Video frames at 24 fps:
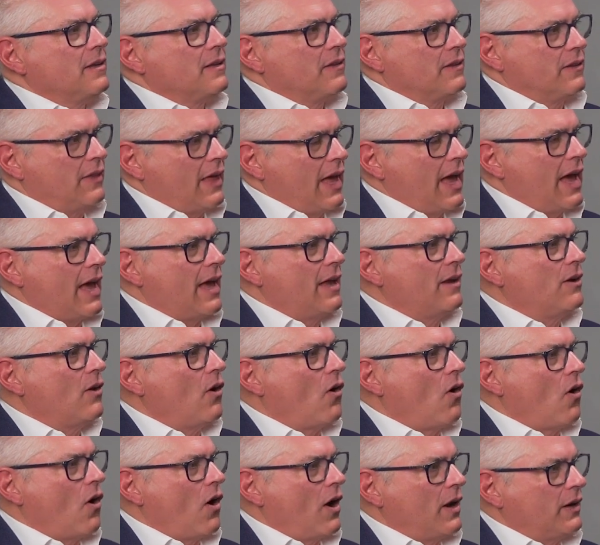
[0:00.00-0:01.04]
than
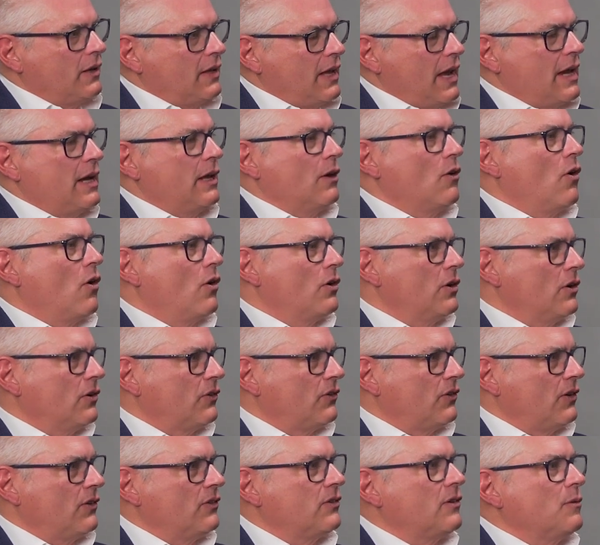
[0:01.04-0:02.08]
on getting all your
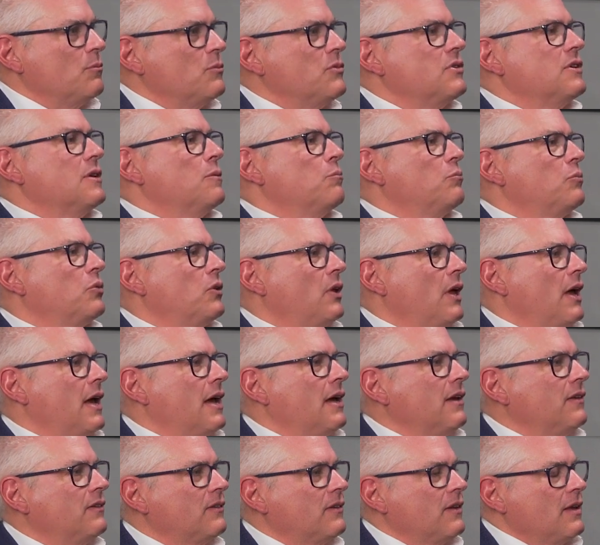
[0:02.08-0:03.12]
systems in
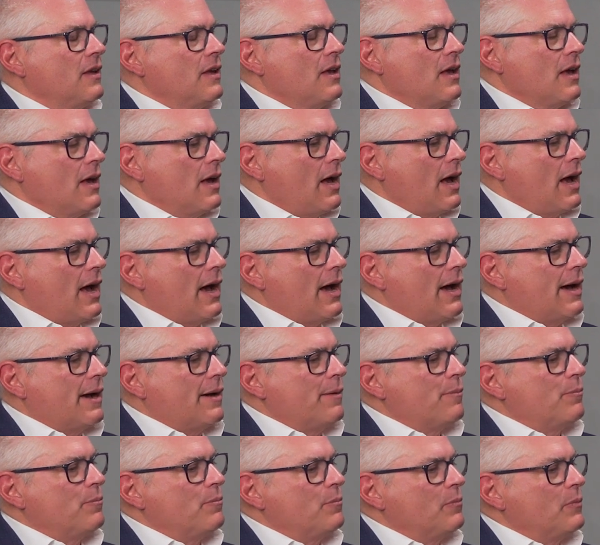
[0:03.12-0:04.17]
place,
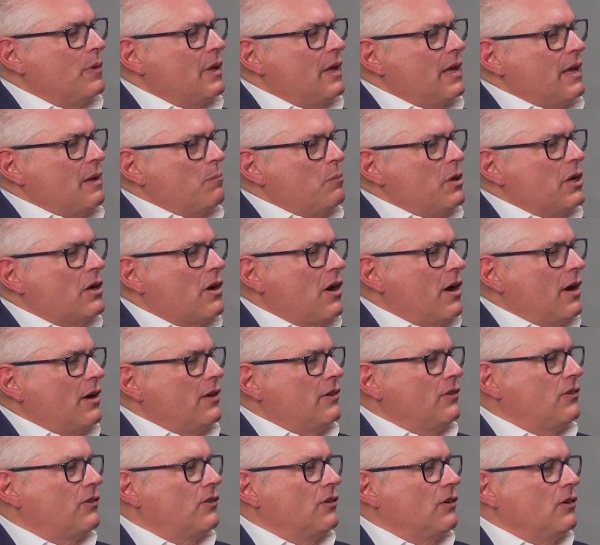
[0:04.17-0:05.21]

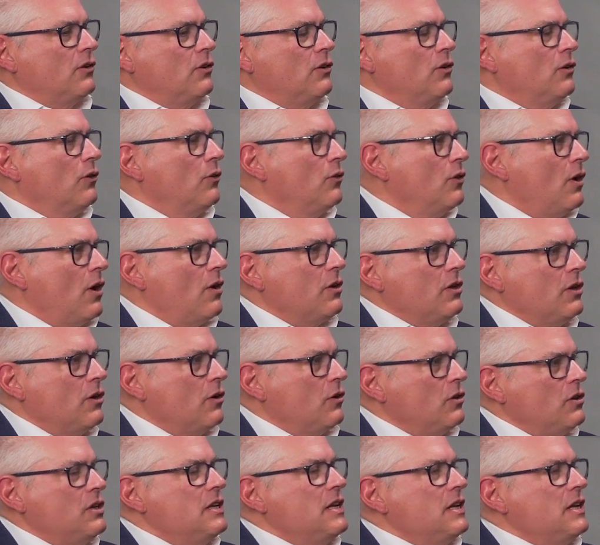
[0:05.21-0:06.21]
because you don't know, you